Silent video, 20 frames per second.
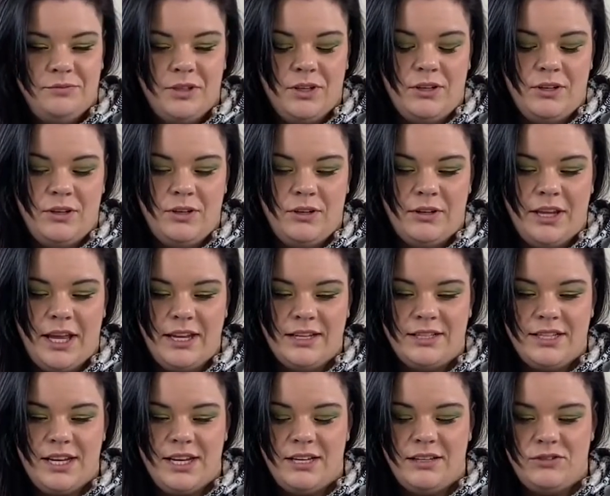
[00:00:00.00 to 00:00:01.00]
Oh, that
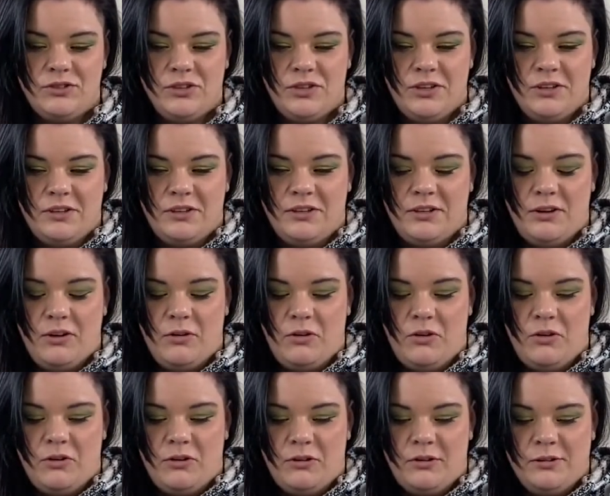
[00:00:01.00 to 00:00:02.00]
tastes good.
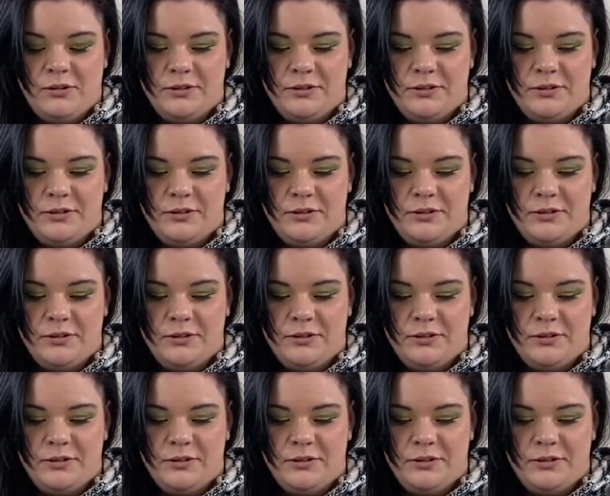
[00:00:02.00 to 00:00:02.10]
Oh.